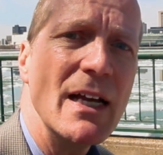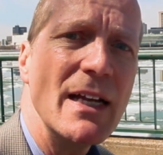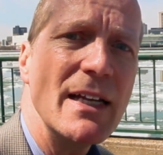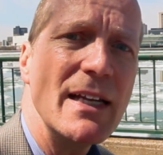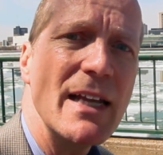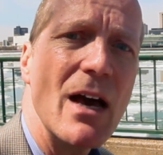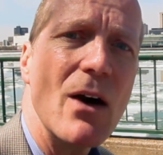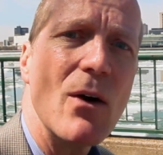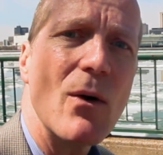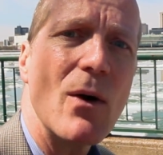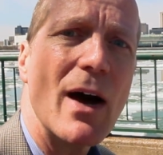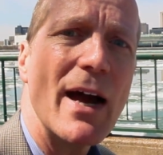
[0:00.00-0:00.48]

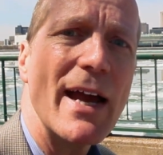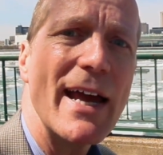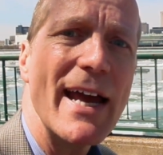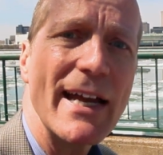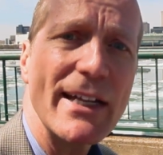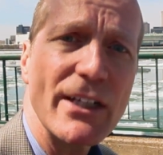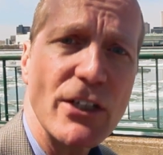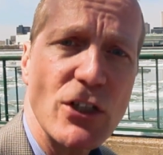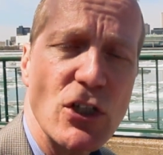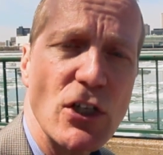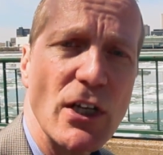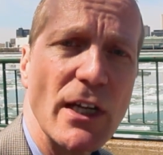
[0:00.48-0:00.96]
Now, I
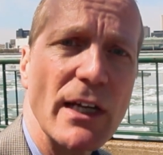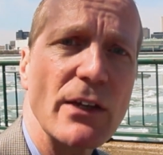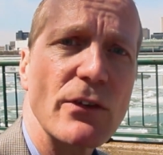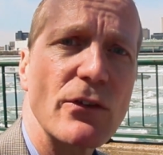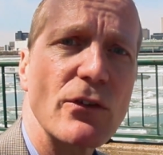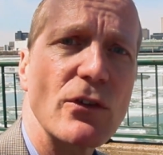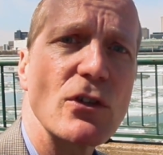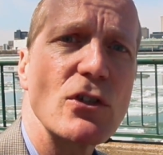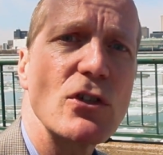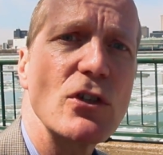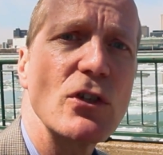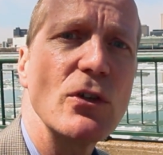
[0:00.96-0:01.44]
had a
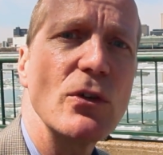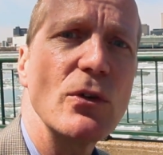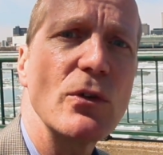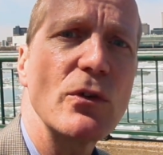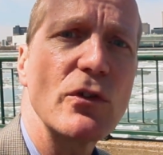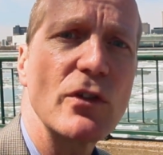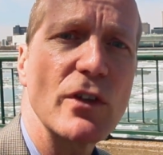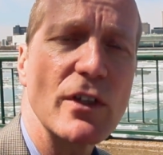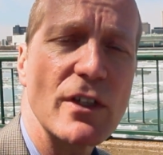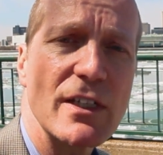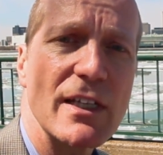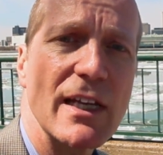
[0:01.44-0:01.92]
chance to
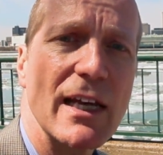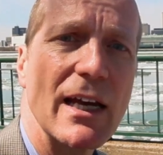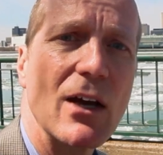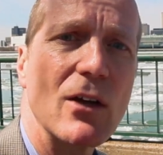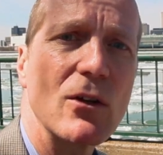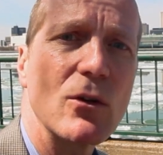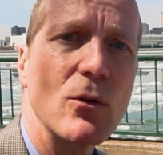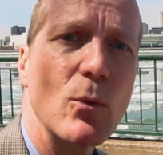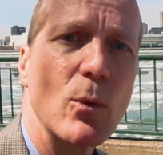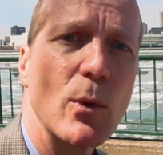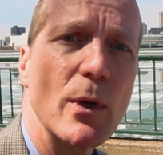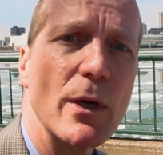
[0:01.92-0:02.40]
sit
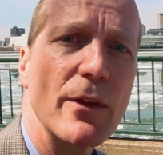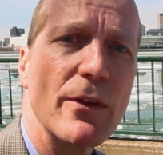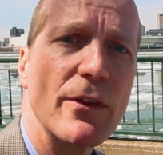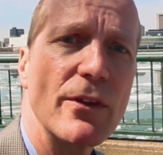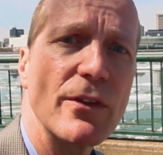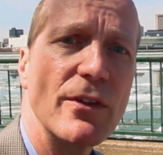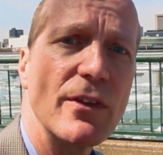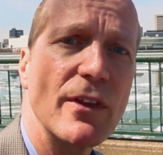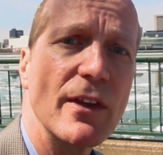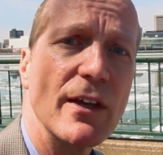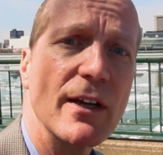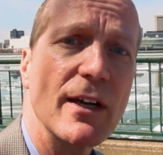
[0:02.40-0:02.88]
down with
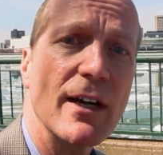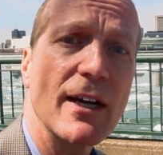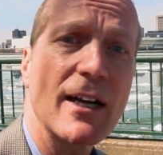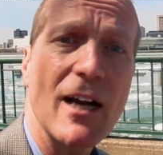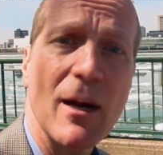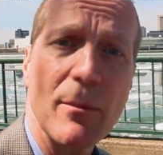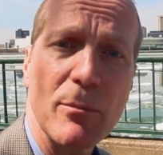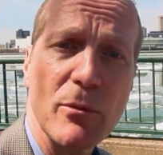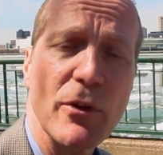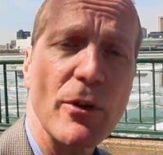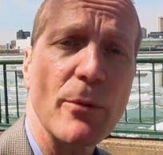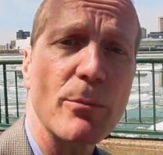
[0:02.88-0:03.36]
a
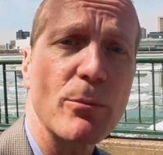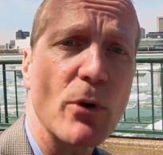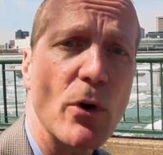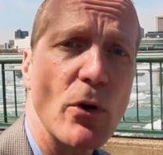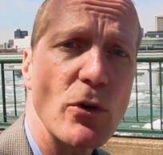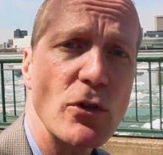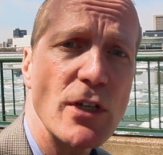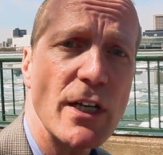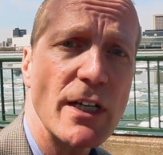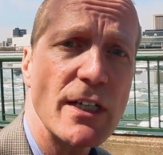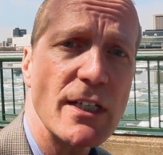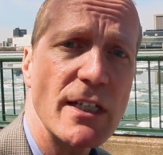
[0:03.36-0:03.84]
couple of the
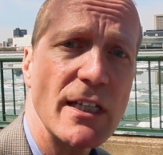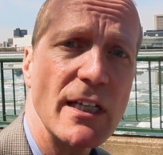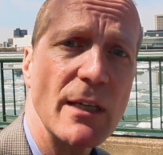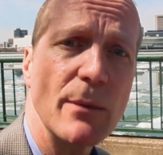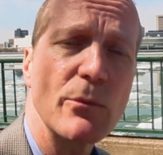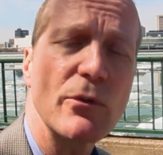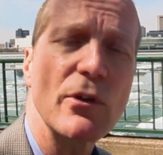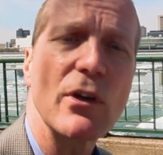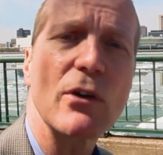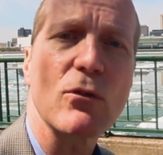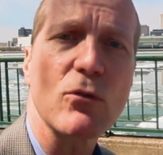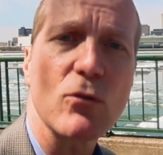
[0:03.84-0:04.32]
project
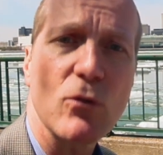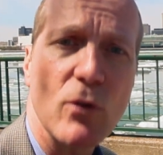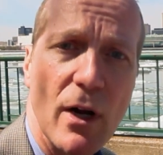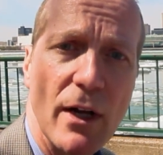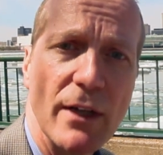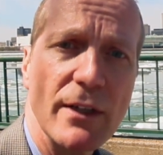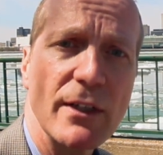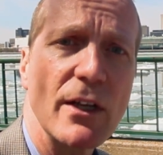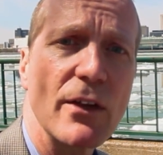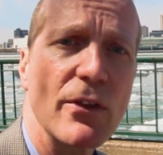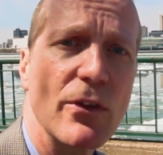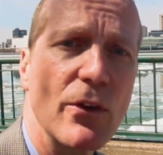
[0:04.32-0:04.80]
teams that
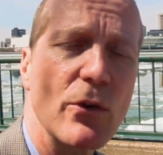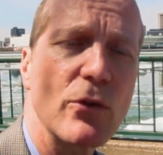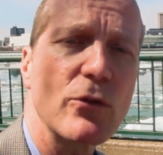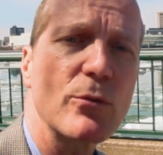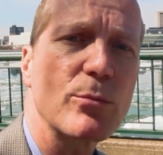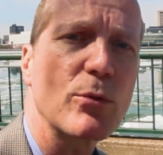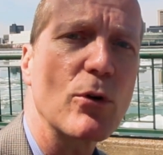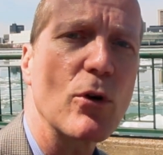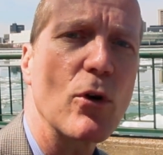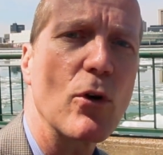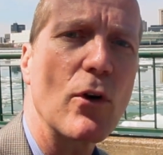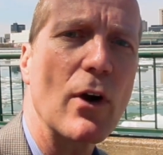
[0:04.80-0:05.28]
run those
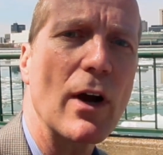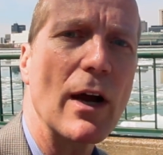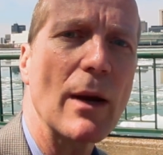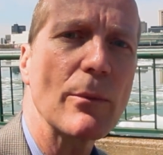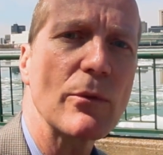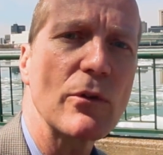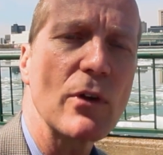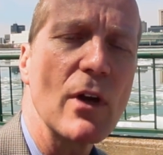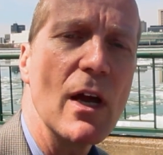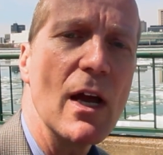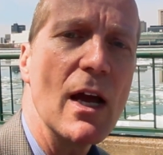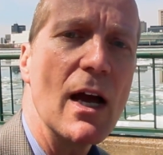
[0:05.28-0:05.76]

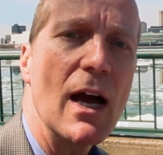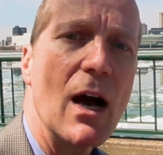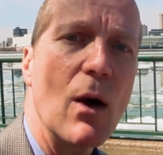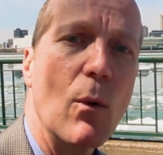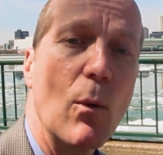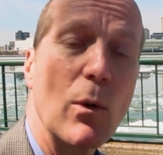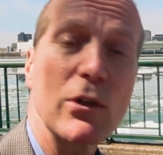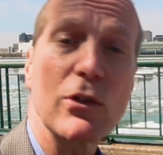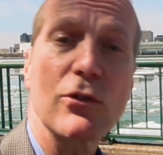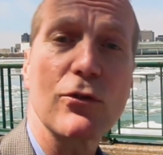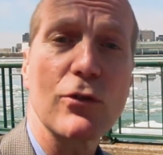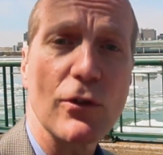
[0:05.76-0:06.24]
programs.
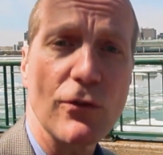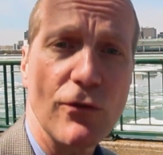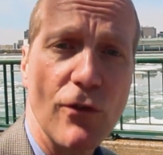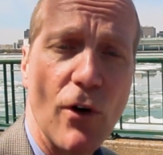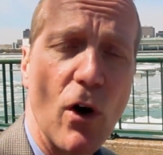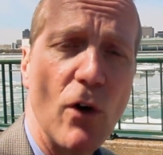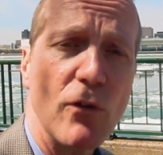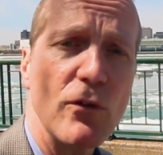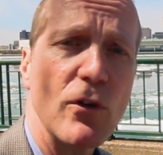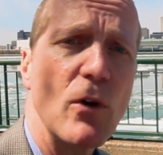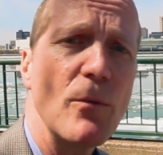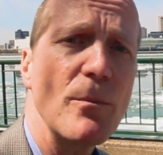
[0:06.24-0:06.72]
One is for
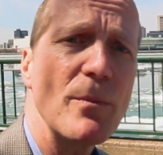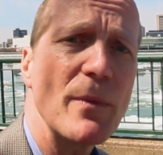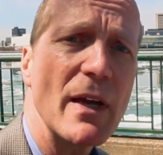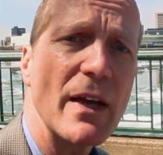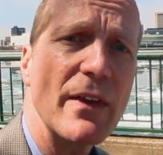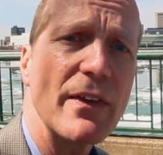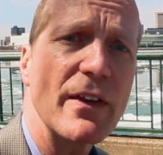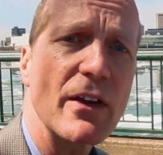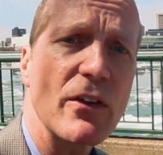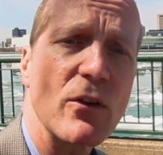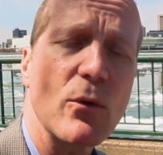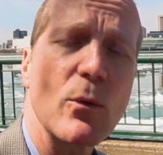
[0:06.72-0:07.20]
Volvo
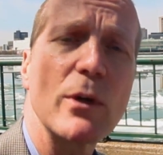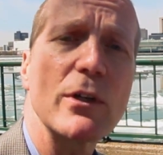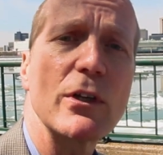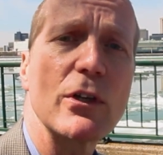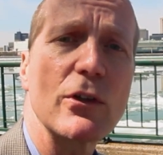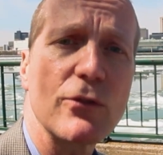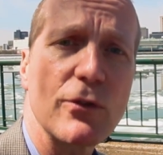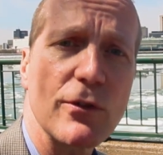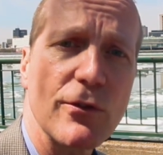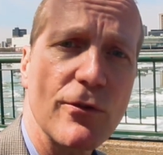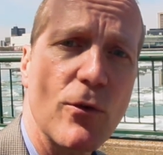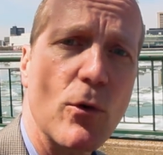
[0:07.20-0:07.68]
and the other one
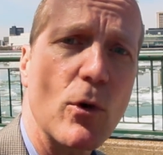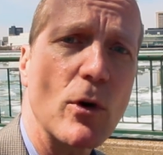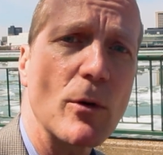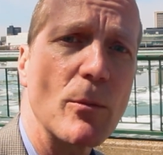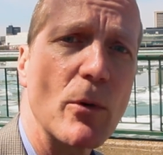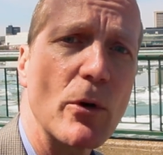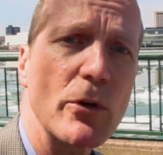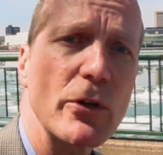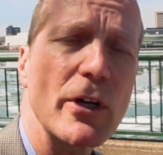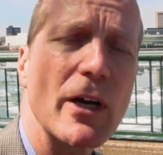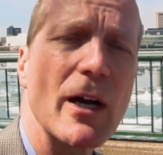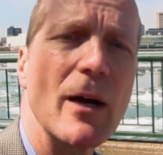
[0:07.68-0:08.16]
is for Ford
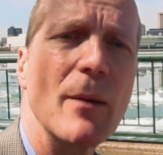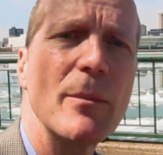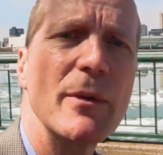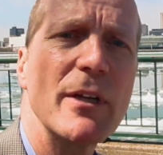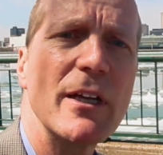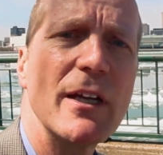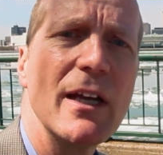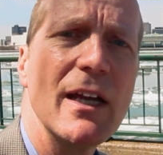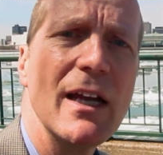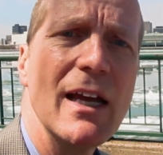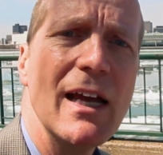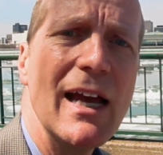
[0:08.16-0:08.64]
Motor
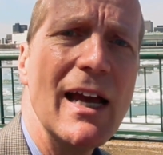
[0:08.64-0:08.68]
Company.